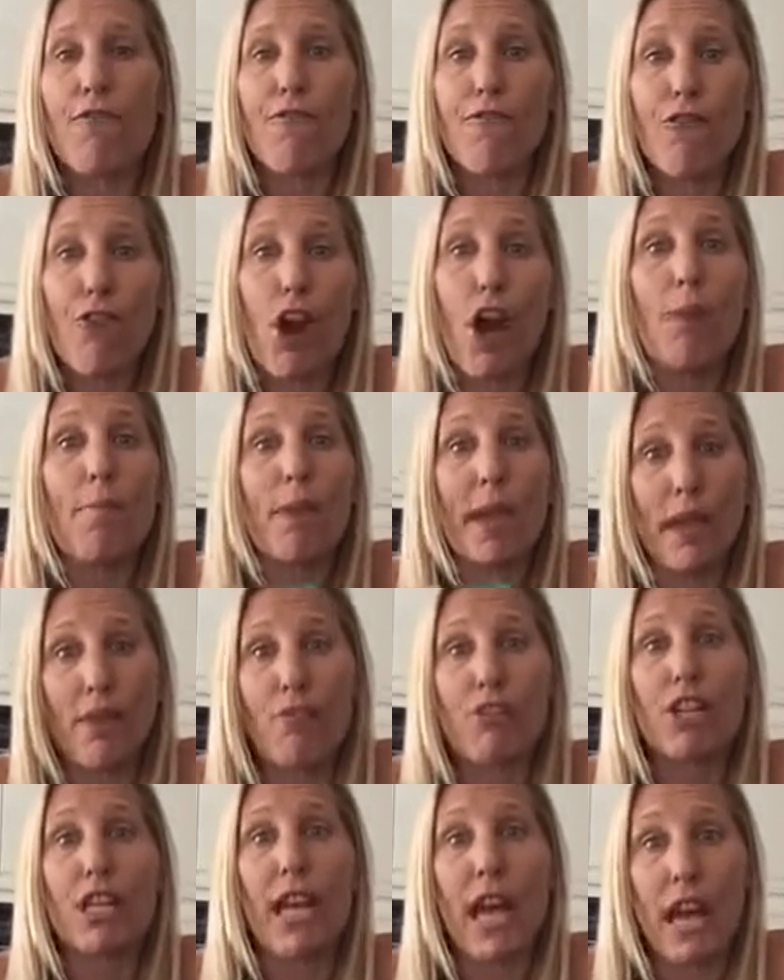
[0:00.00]
from
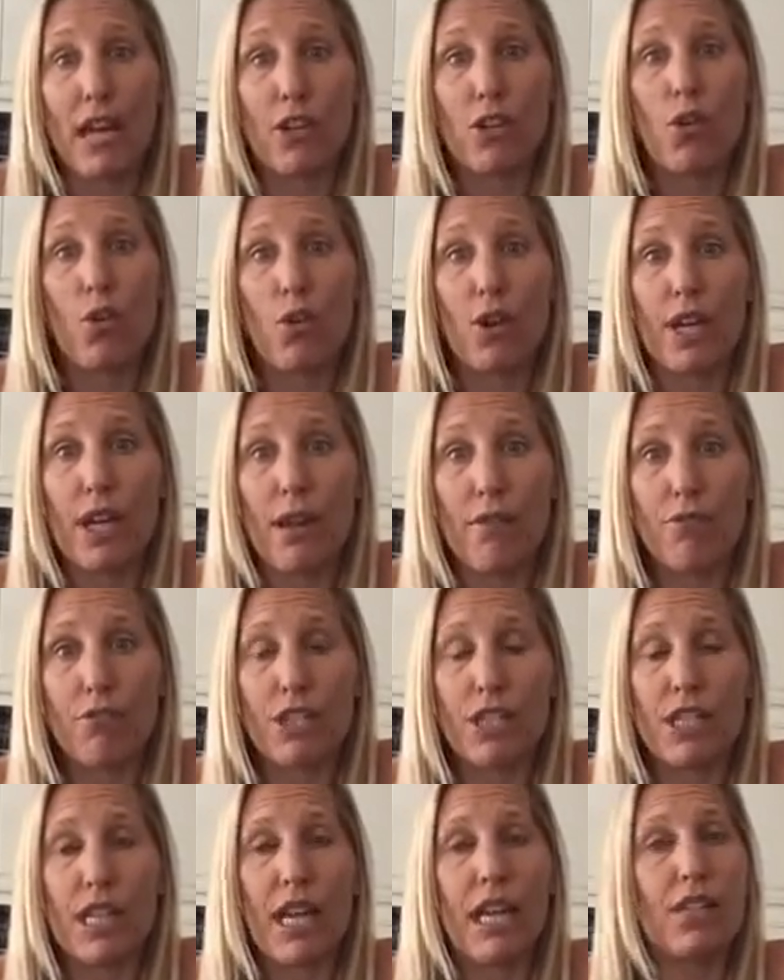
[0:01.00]
every category
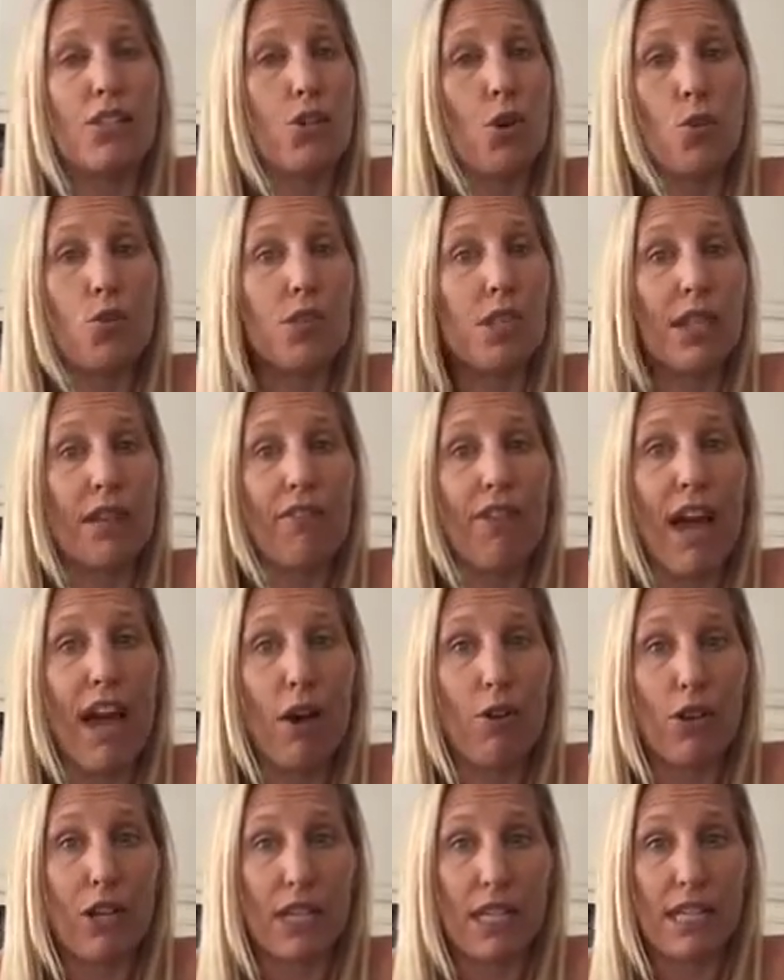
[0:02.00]
every day. Don't leave
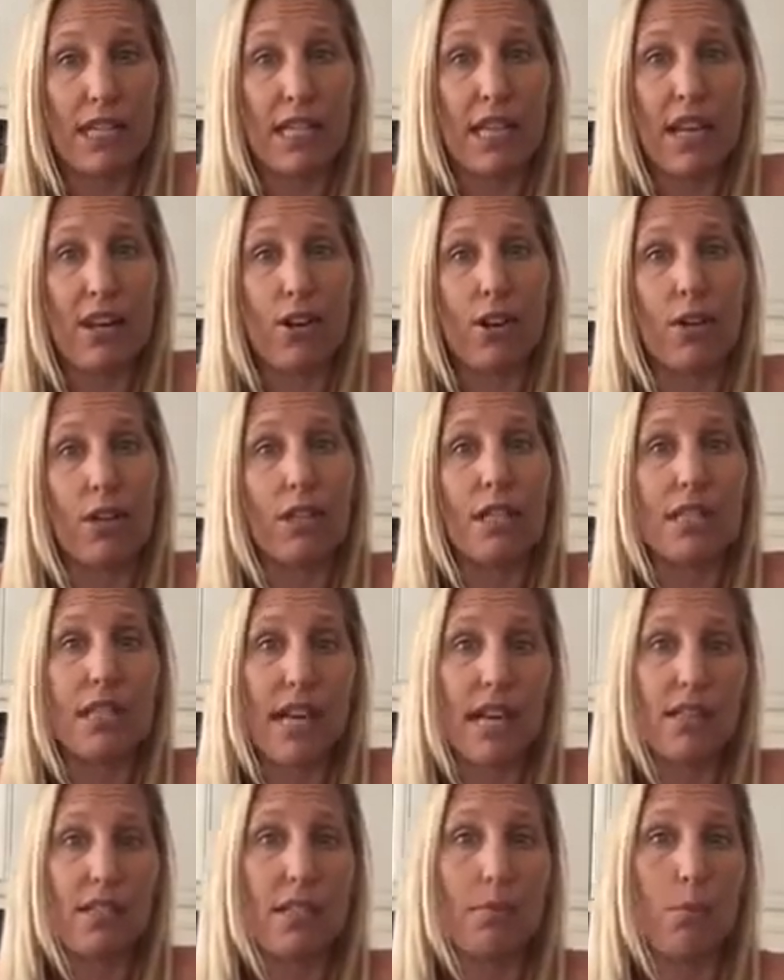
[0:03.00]
out a container because
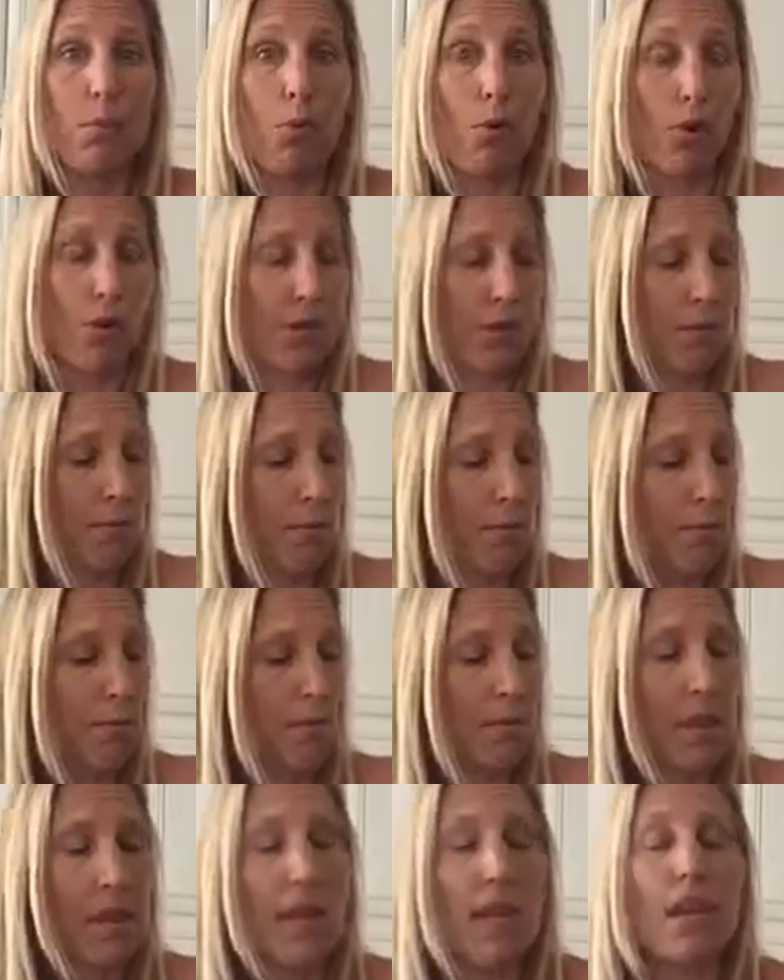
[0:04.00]
that's important.
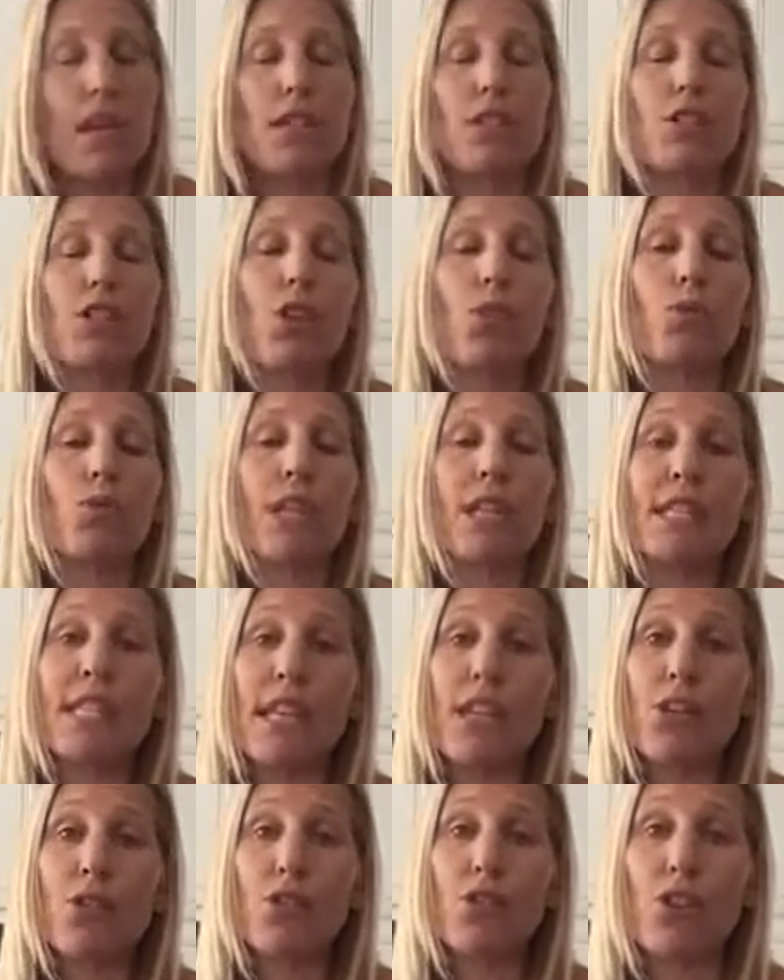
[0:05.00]
So let's
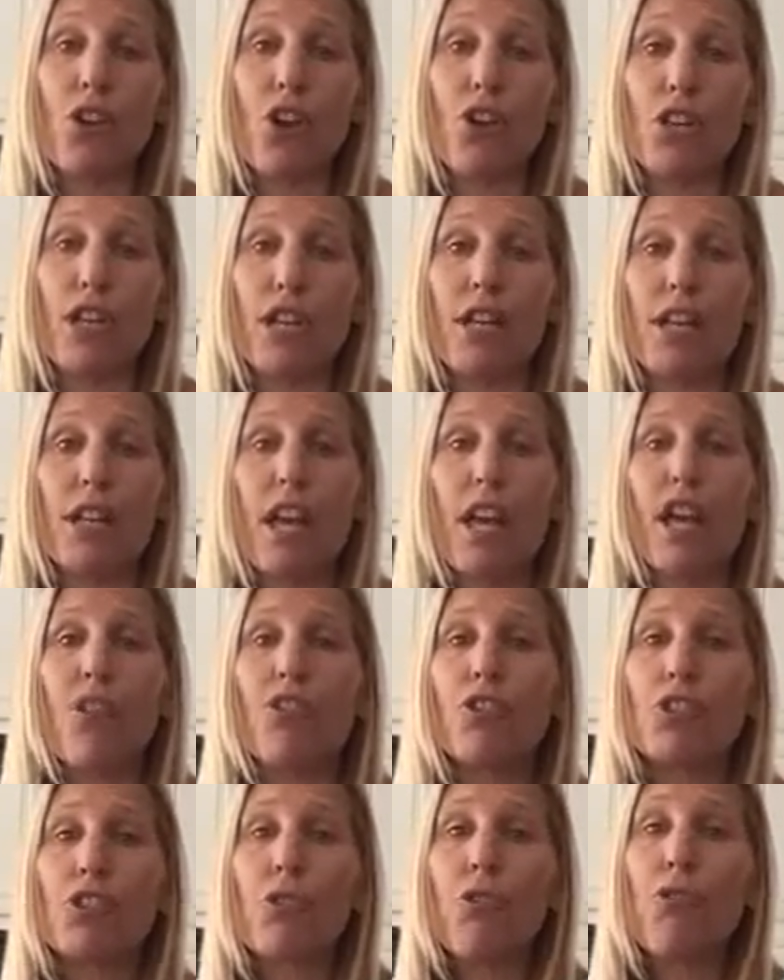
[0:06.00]
get you started.
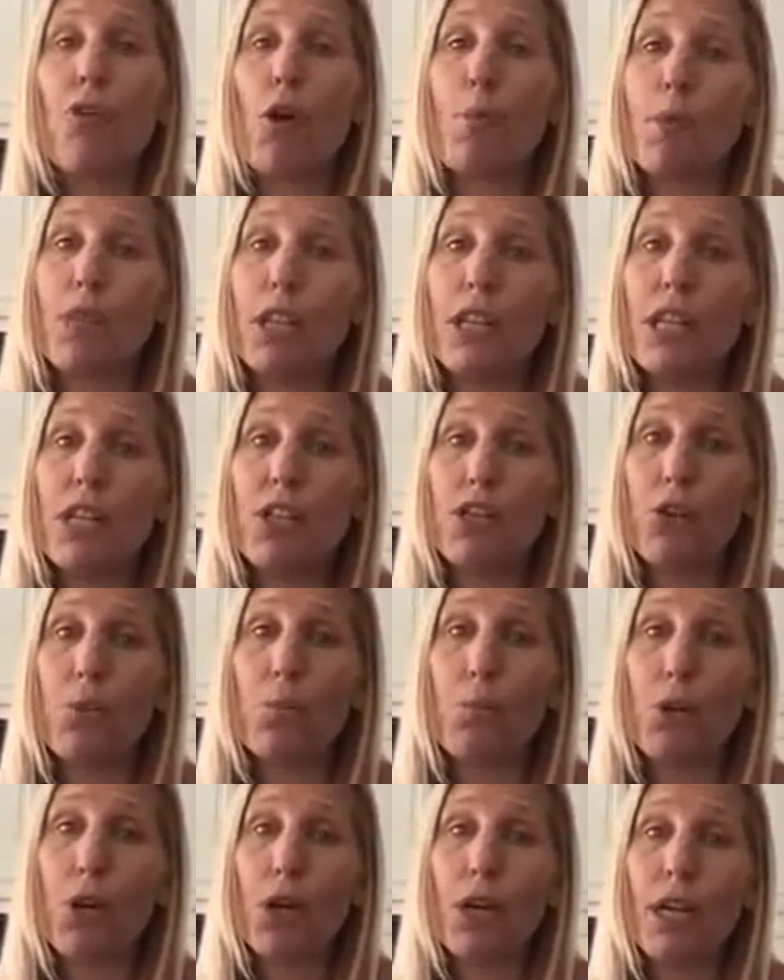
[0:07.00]
There's a formula in your
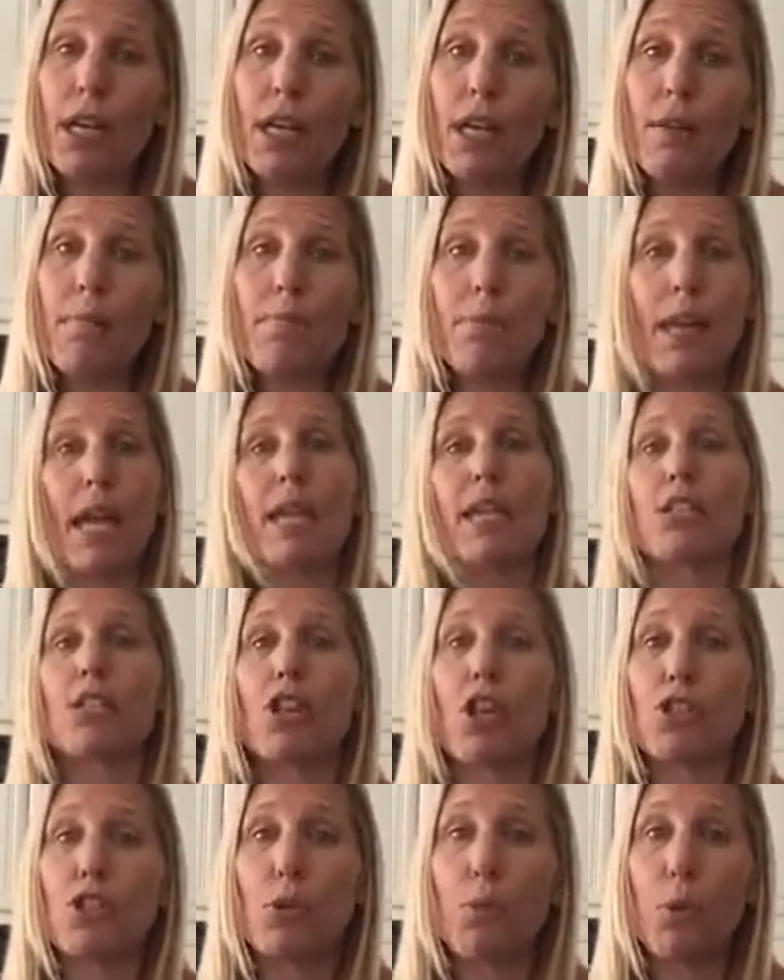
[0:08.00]
book, and it's
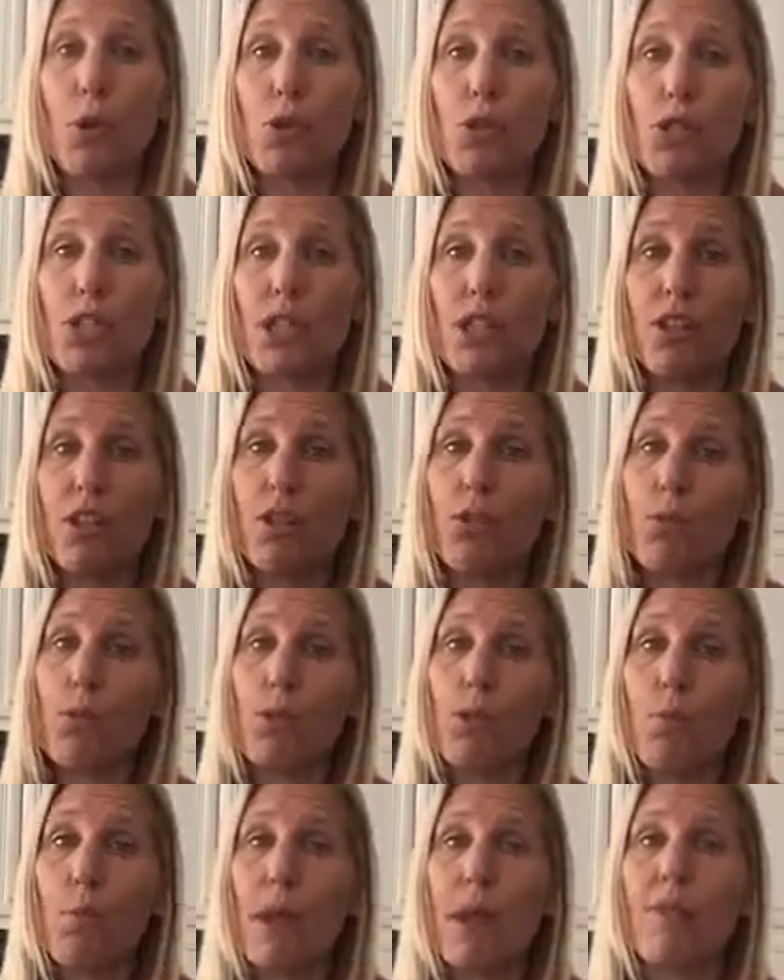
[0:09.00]
also posted in the
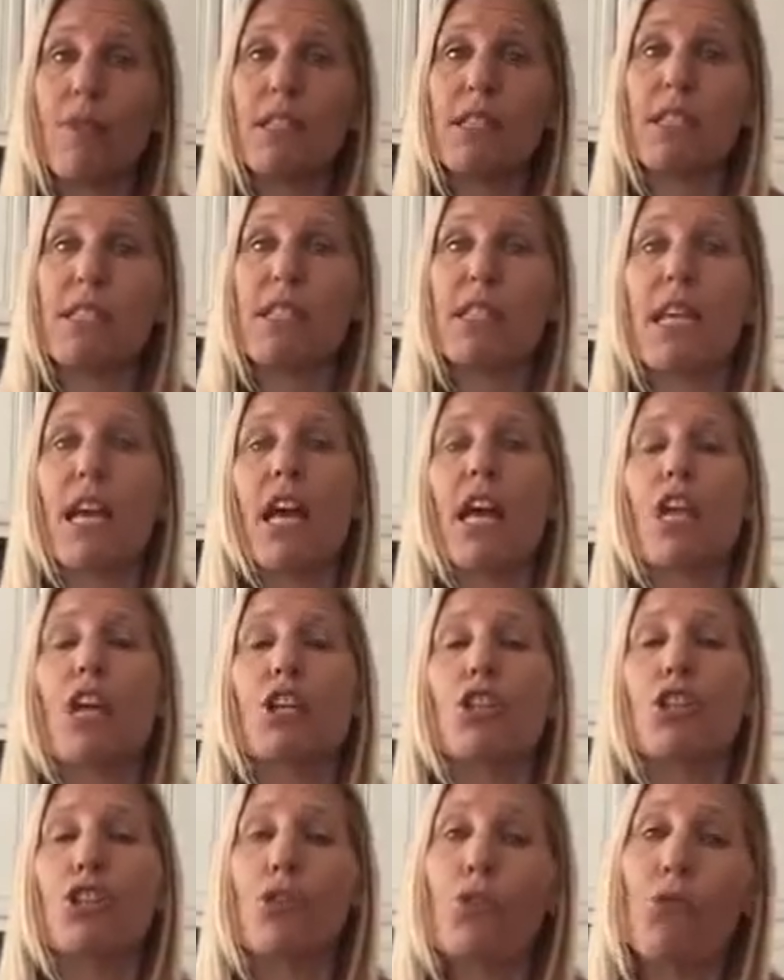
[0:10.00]
group, and this is
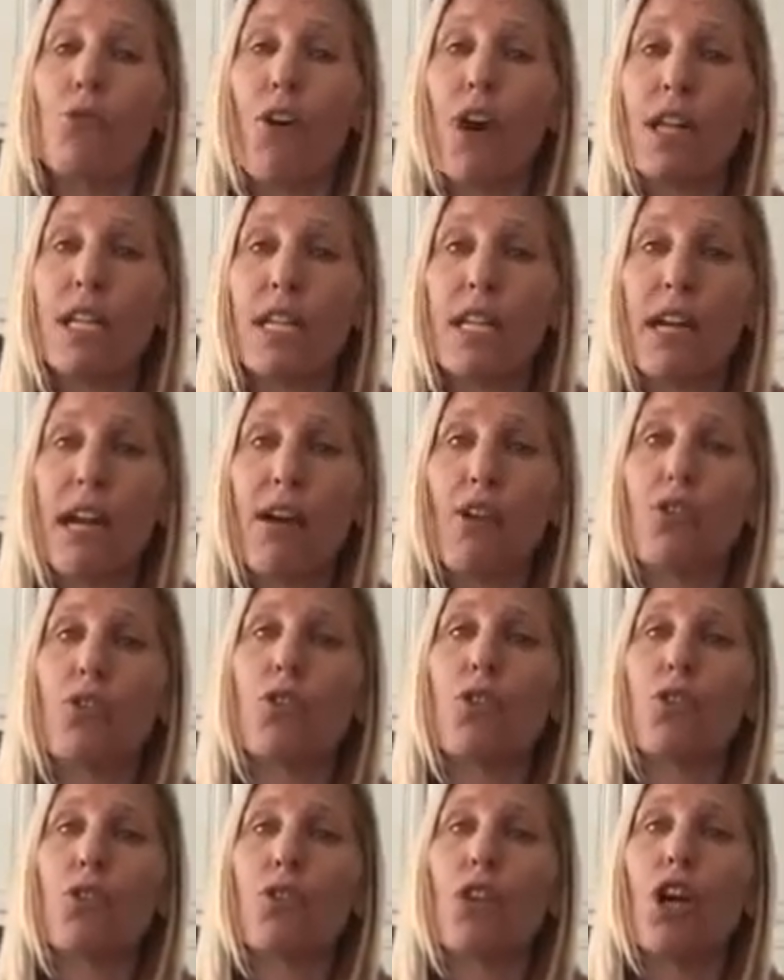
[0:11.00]
you finding out
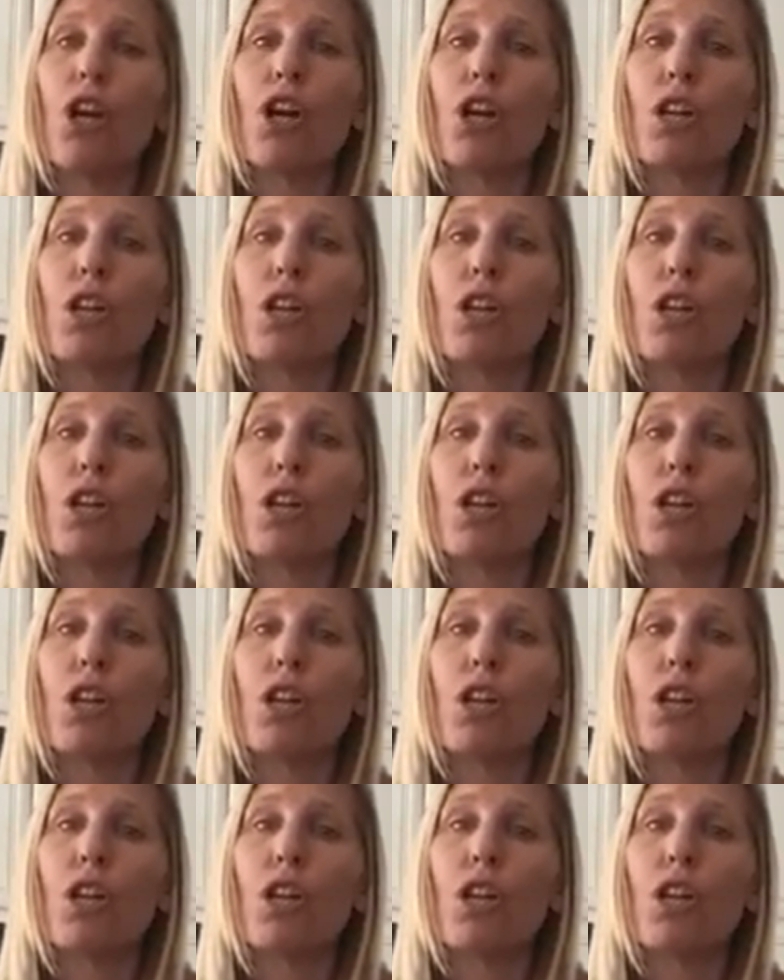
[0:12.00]
your